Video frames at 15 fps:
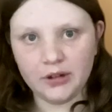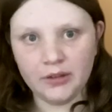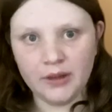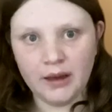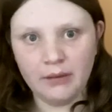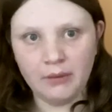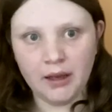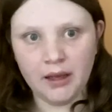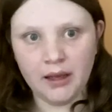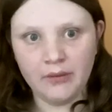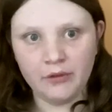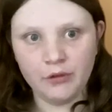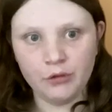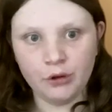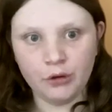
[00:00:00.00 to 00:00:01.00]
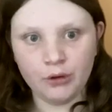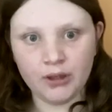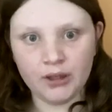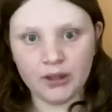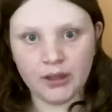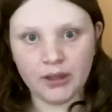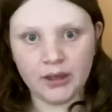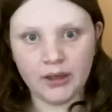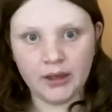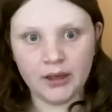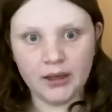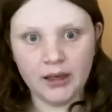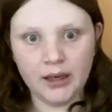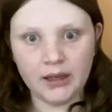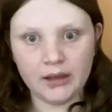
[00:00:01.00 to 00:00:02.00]
And that way, if you don't get a
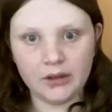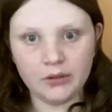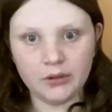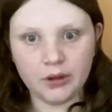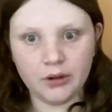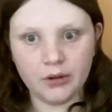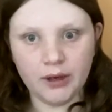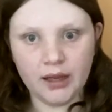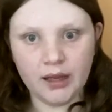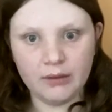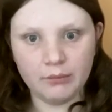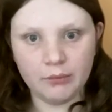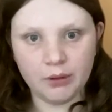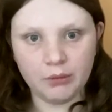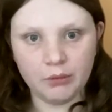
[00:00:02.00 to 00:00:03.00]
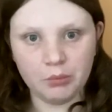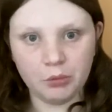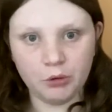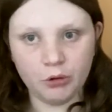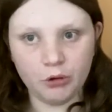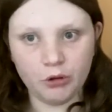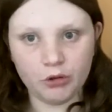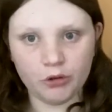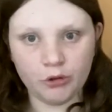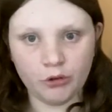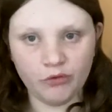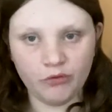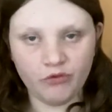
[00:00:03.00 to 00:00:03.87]
1099, you can go ahead and run reports or